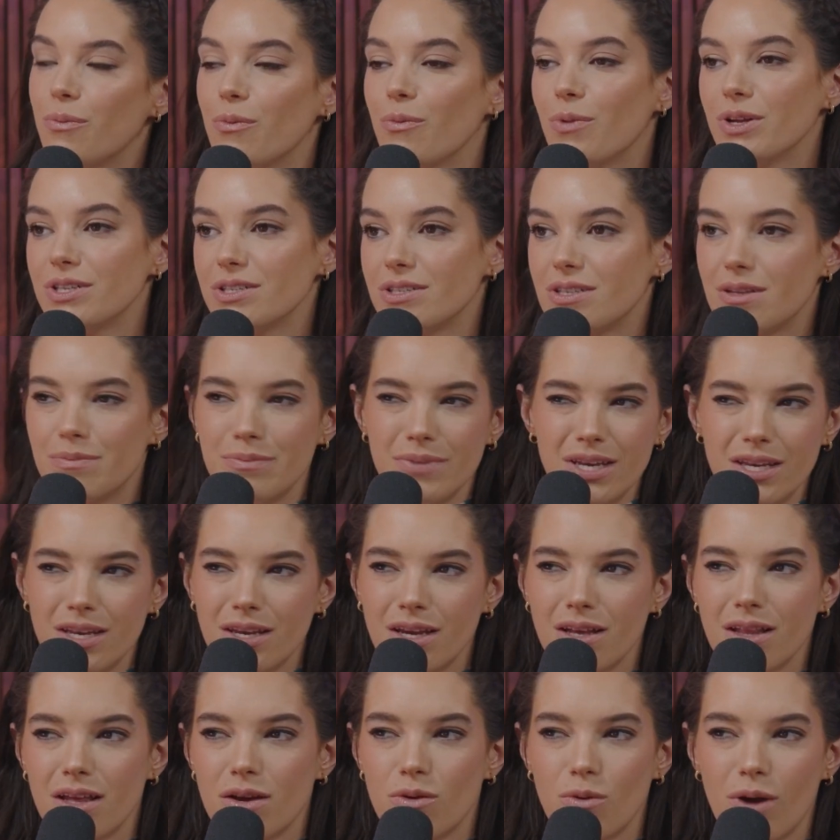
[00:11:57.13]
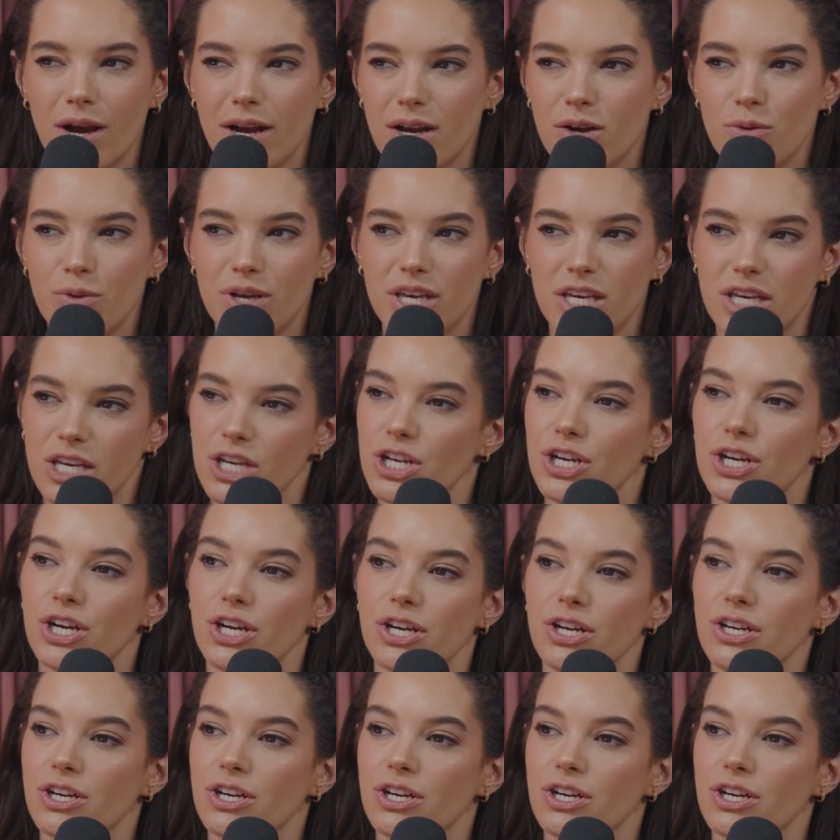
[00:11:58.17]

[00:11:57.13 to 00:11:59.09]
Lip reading: what's the meaning? Like, why are we here?